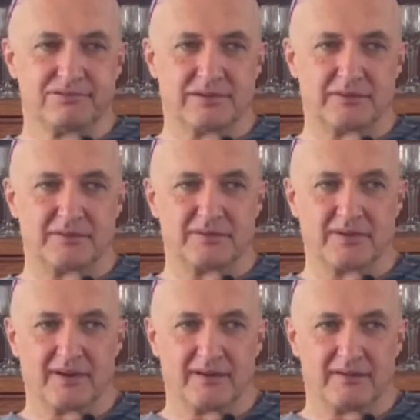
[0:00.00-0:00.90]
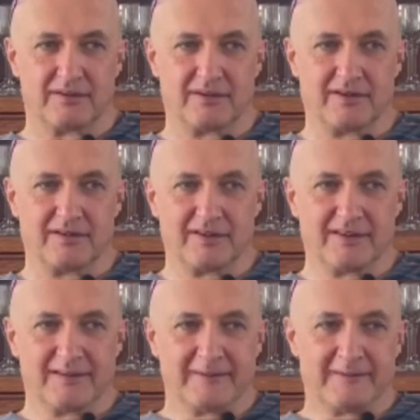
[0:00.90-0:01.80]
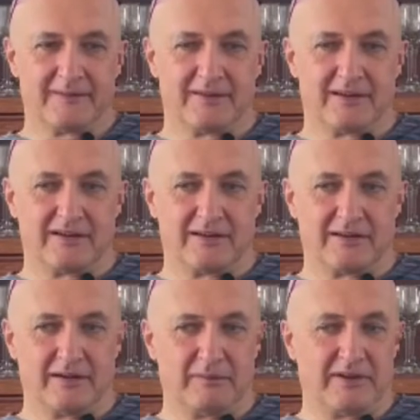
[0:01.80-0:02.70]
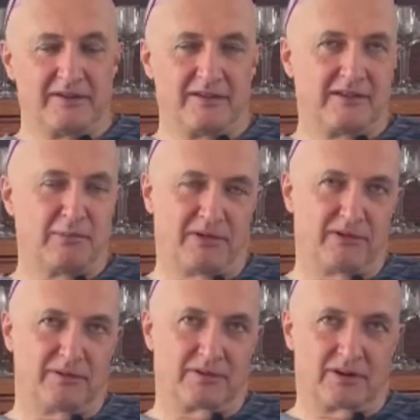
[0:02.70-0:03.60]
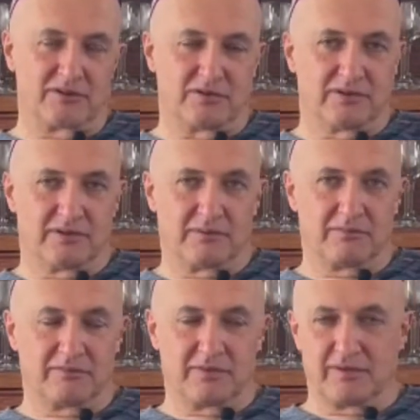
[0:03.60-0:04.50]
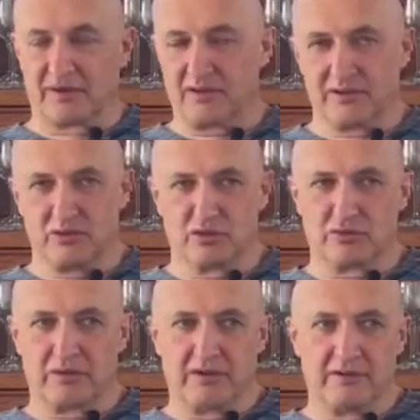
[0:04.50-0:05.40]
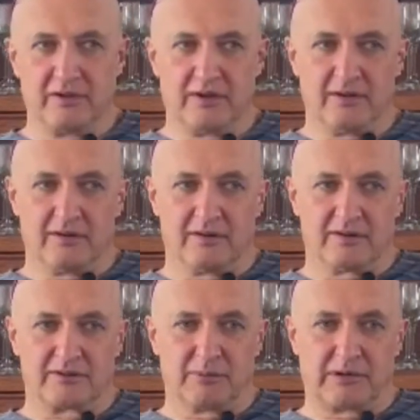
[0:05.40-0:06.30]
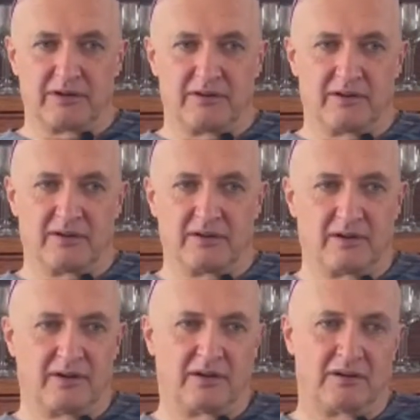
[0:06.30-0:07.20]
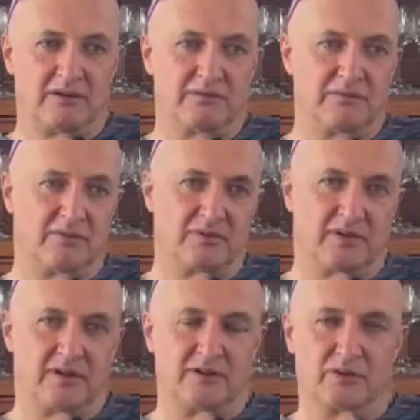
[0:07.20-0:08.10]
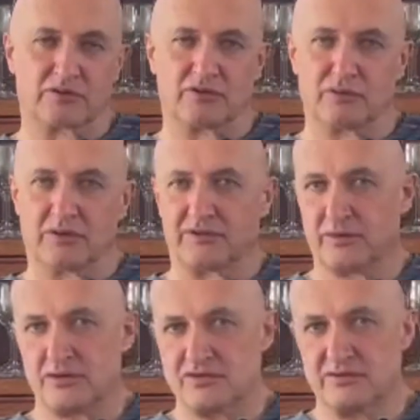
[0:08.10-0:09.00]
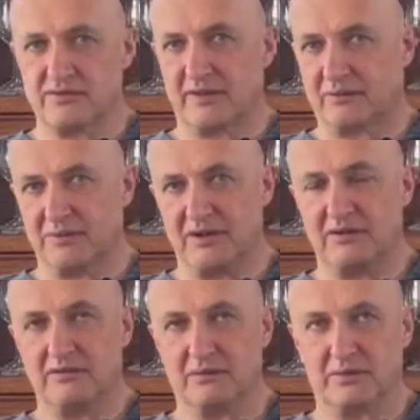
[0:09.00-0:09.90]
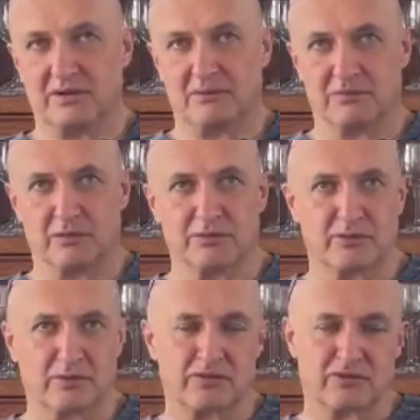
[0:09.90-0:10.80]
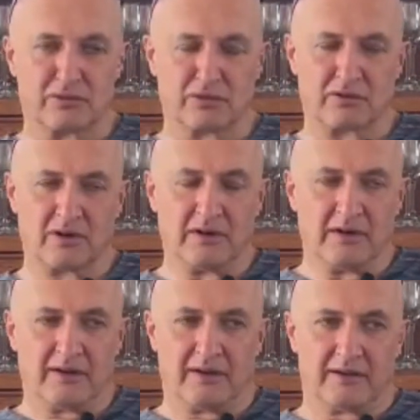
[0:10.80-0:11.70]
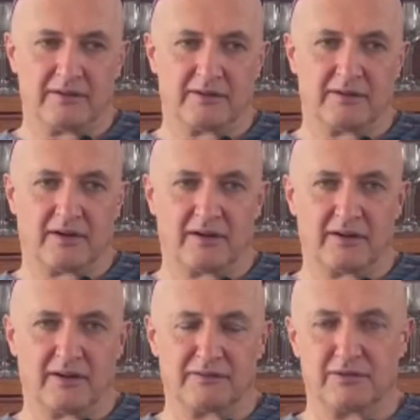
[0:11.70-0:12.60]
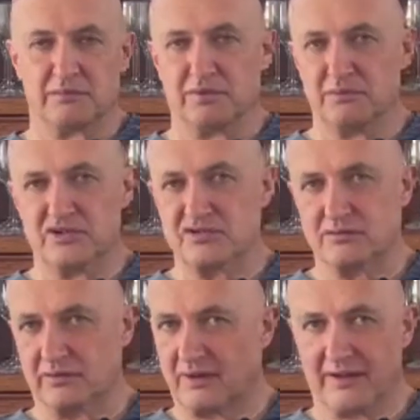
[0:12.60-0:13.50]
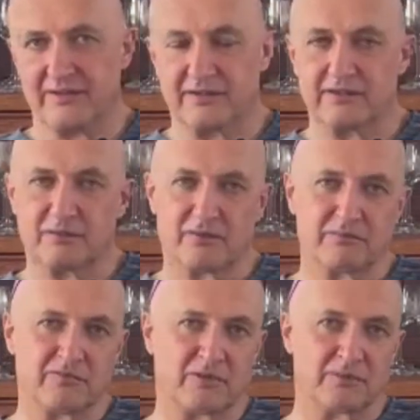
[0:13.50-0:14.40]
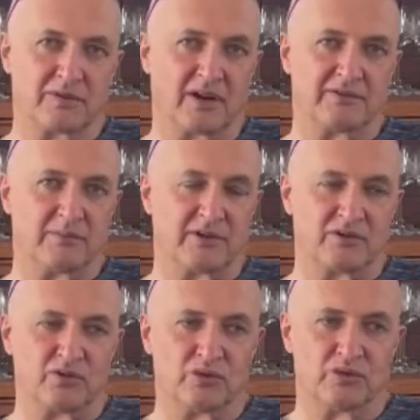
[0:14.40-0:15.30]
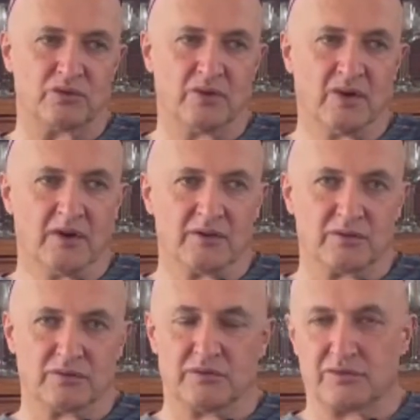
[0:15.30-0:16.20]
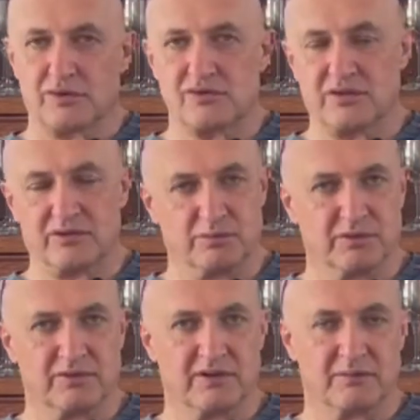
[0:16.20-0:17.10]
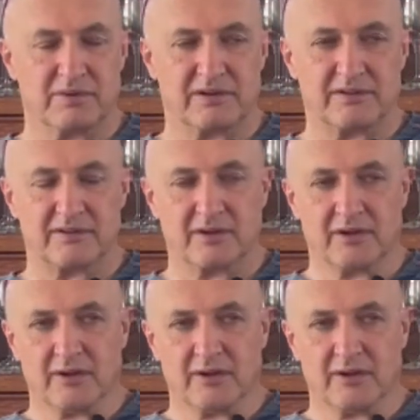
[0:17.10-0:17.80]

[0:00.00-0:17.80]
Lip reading: How to say? I mean, it depends on the country. Like here in Ukraine, typically there are doctors who are surgeons, like me. I mean, I'm a stomatologist, and I have the permission or the license from the government to do surgery and to put the implants.